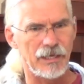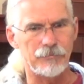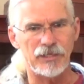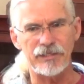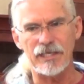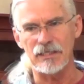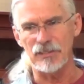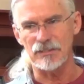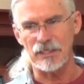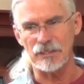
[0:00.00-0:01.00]
And by that he
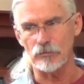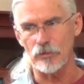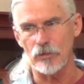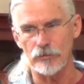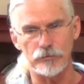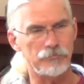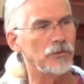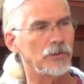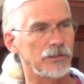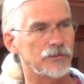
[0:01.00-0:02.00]
means, I don't call you
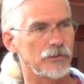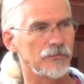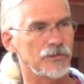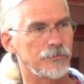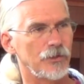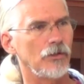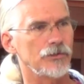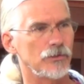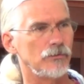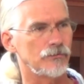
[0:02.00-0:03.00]
merely servants, but
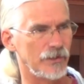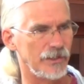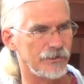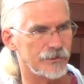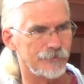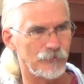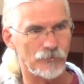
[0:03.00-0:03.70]
also friends.